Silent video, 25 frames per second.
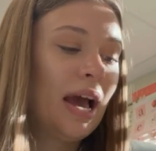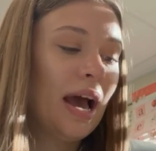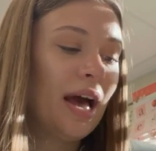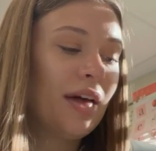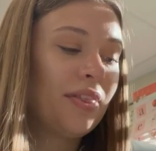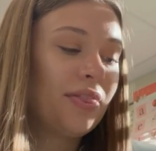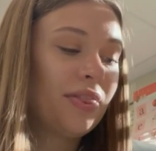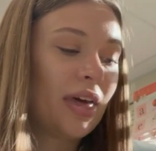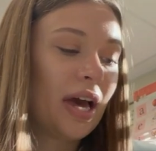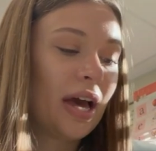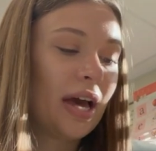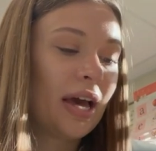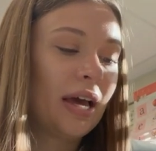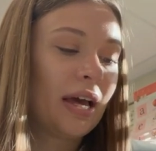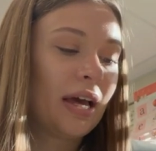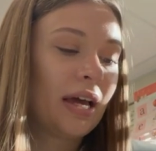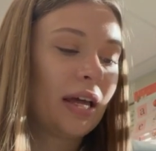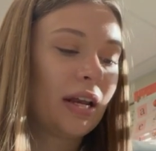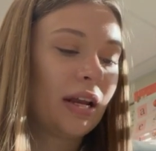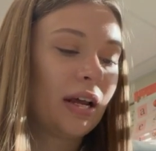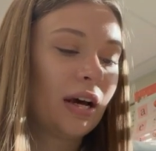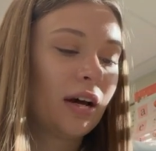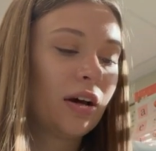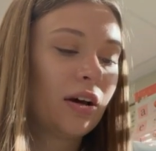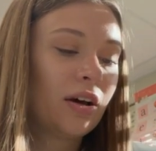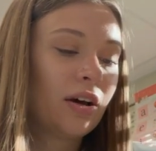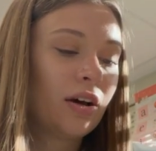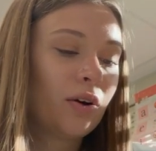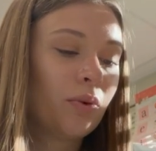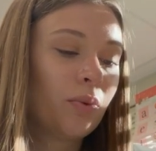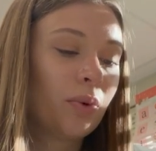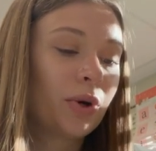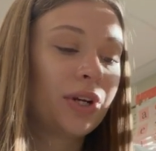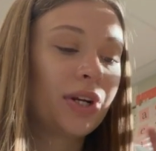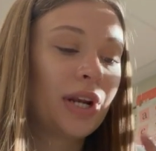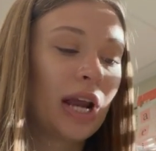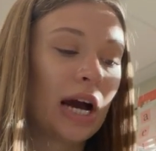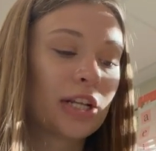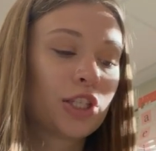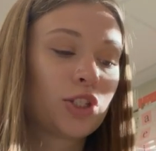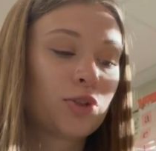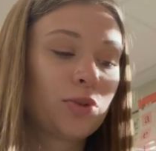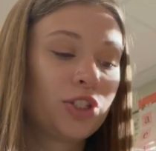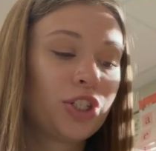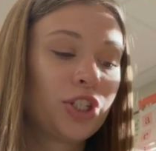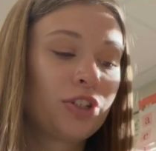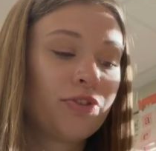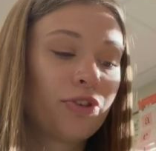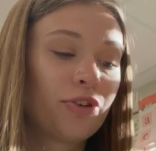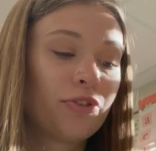And then we're not
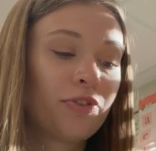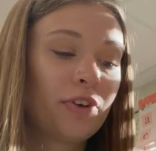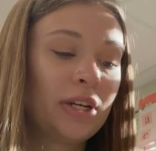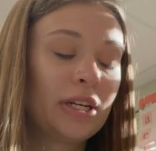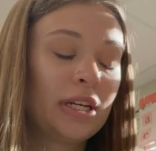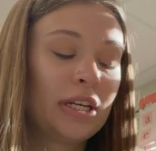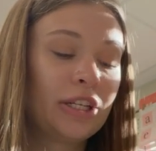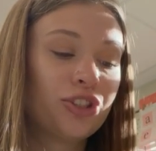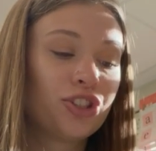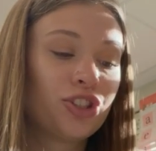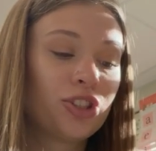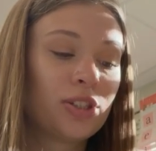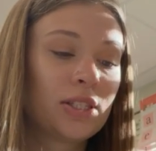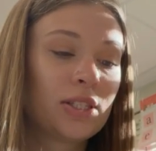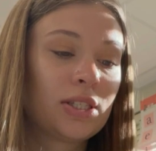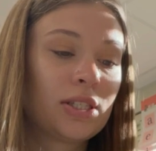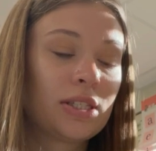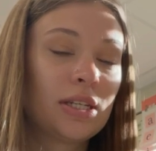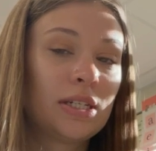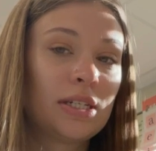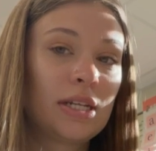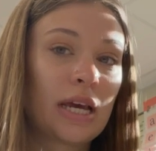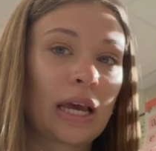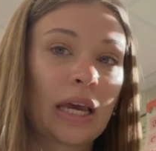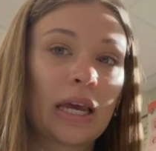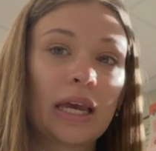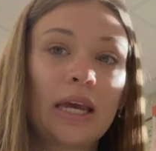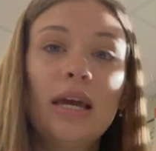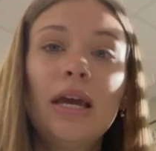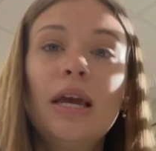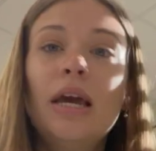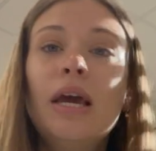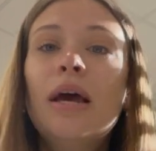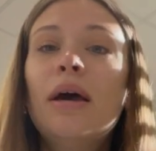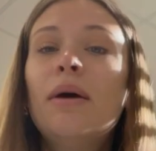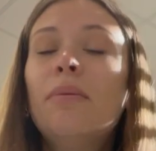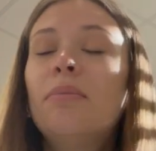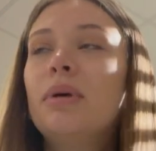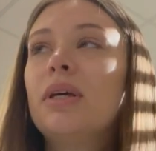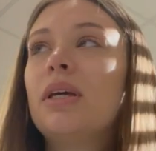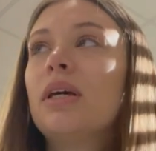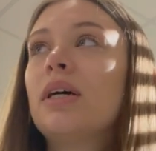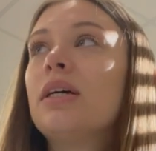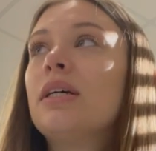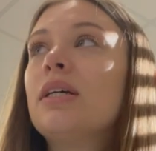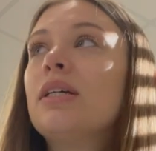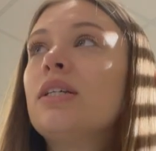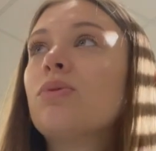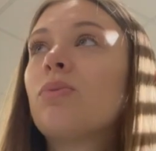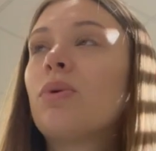switching for foundations today
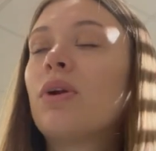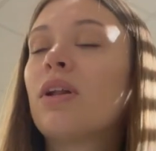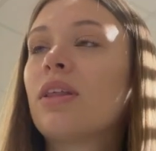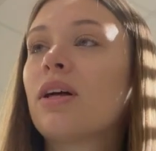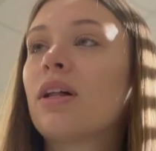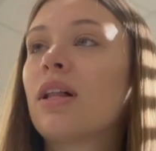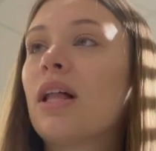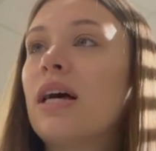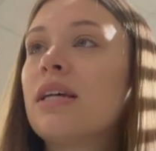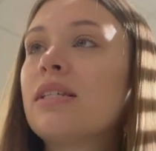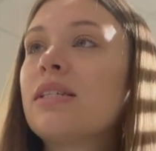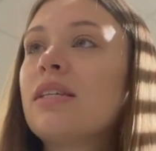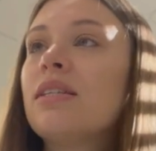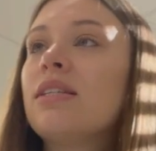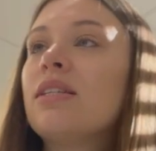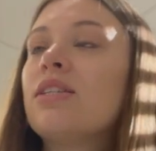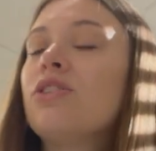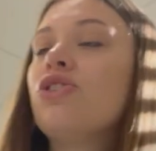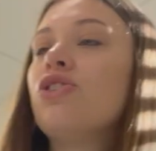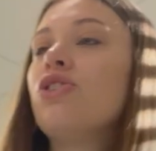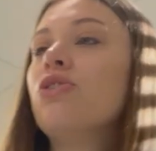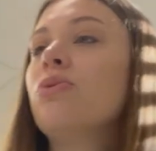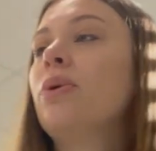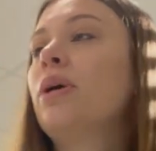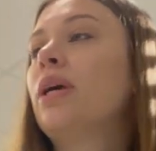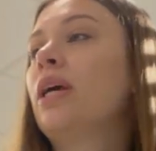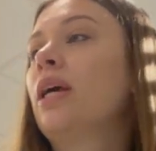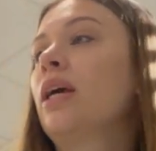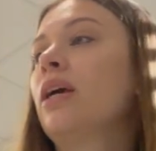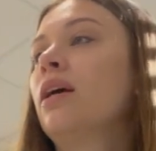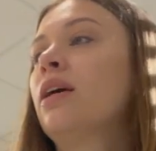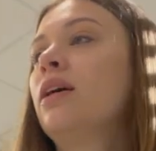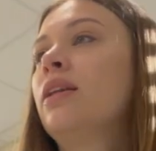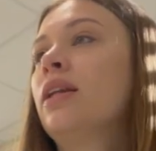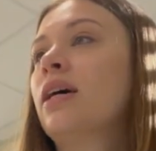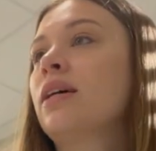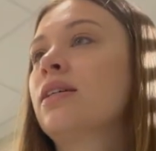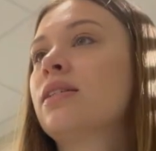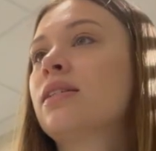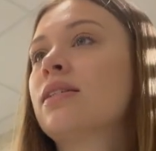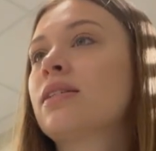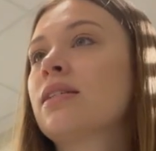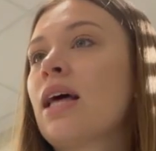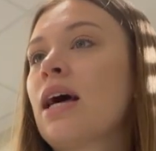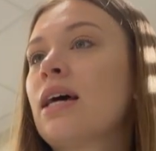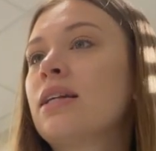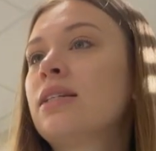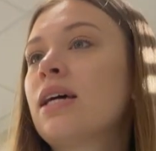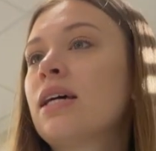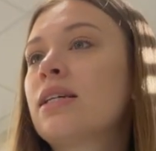because one of the classes is doing nice
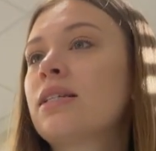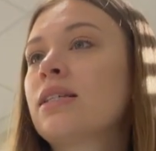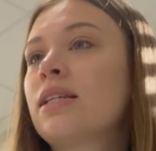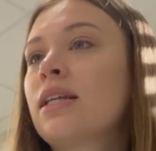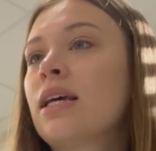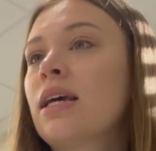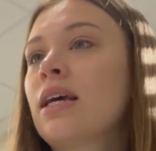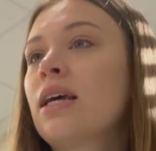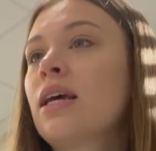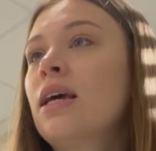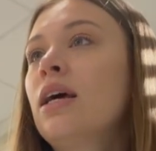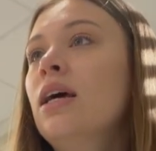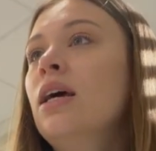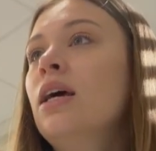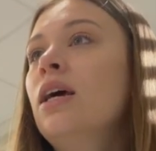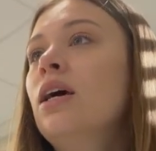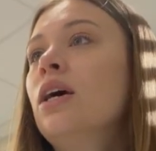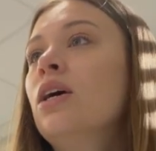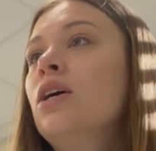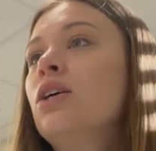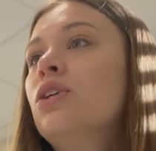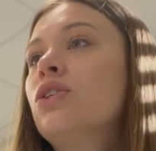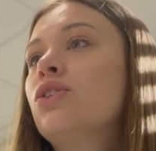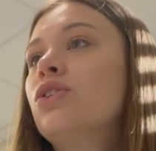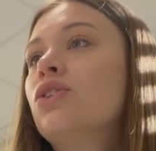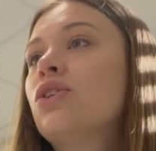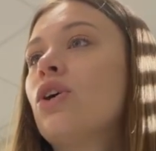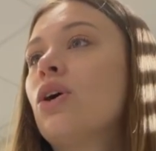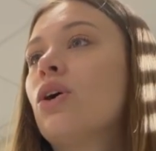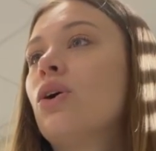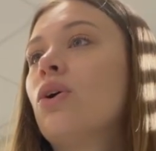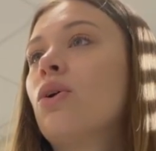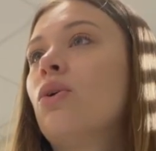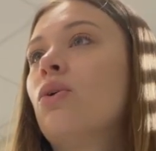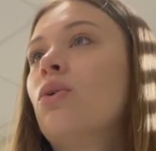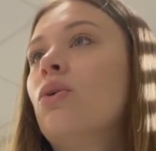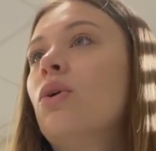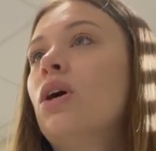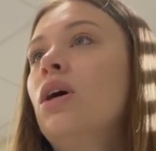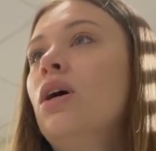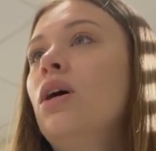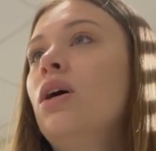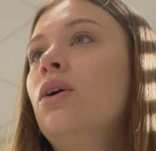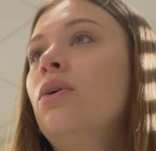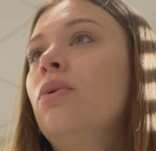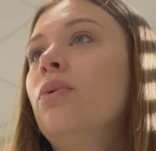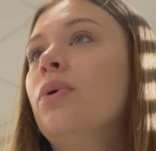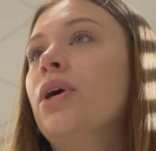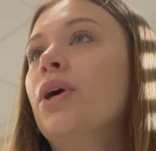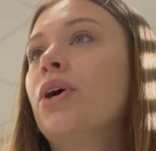slat testing. So
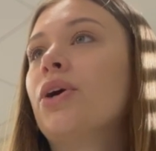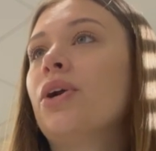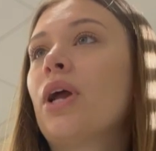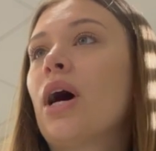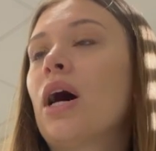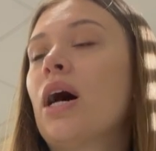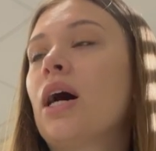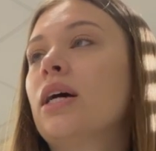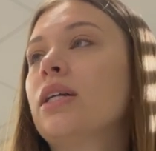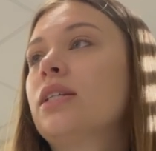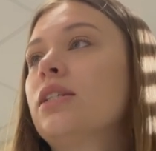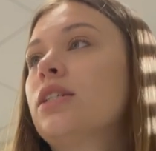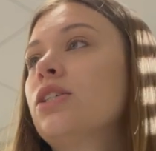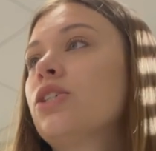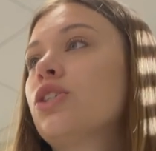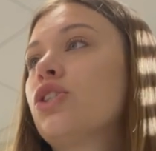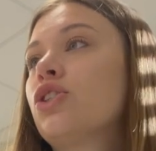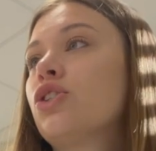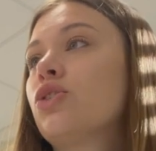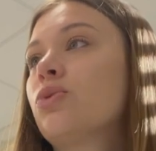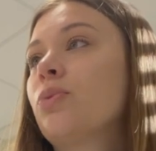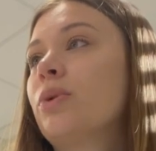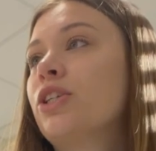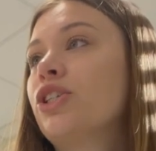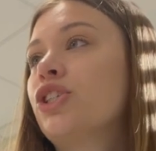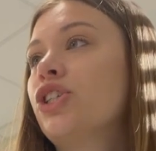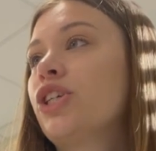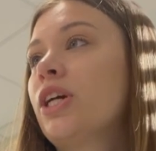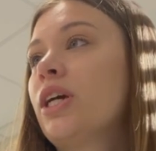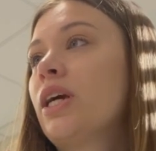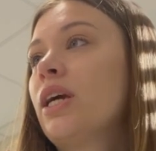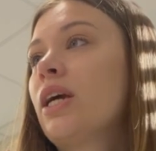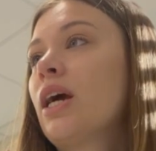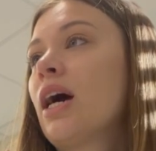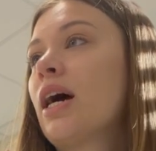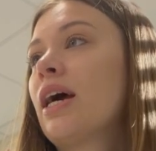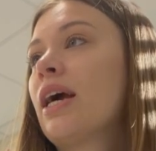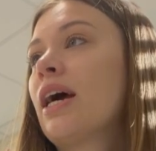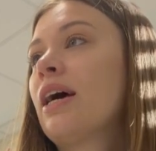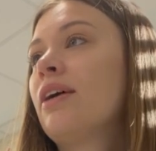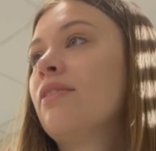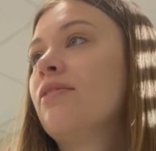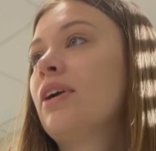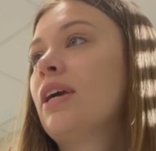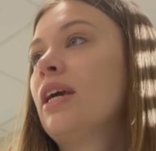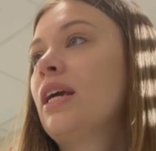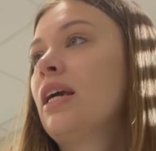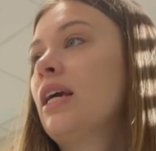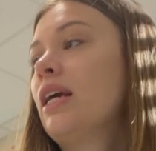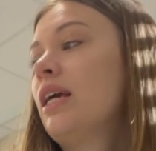we are not switching. I have
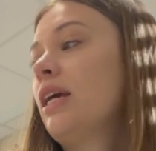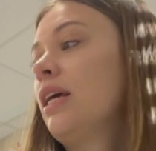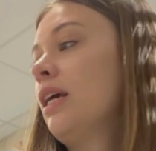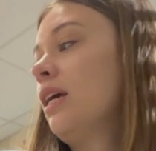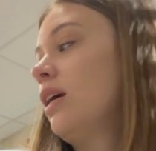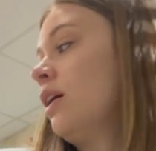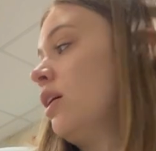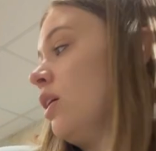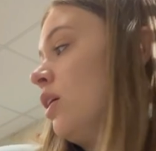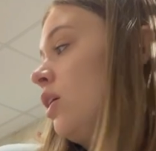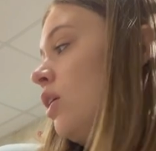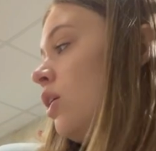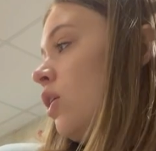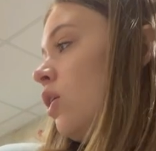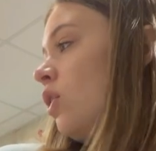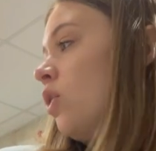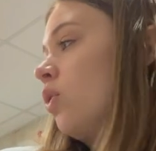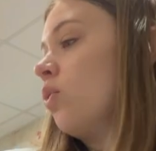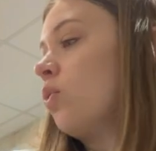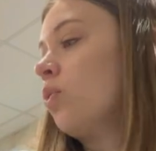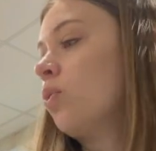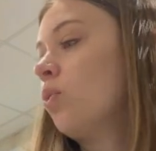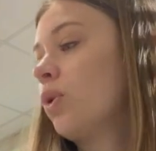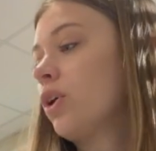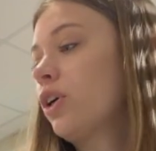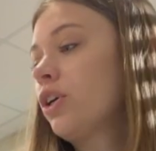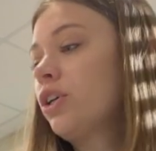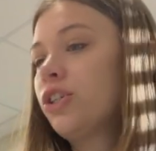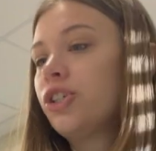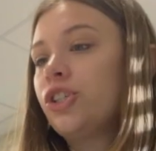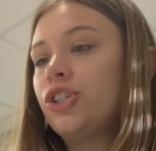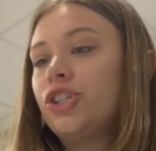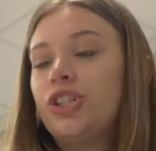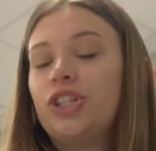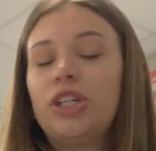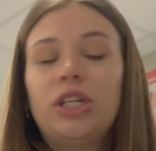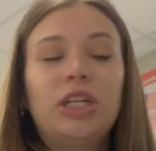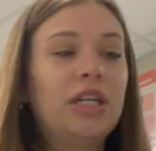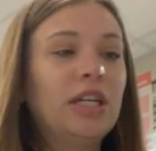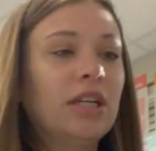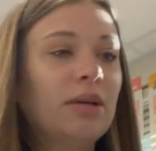a worksheet.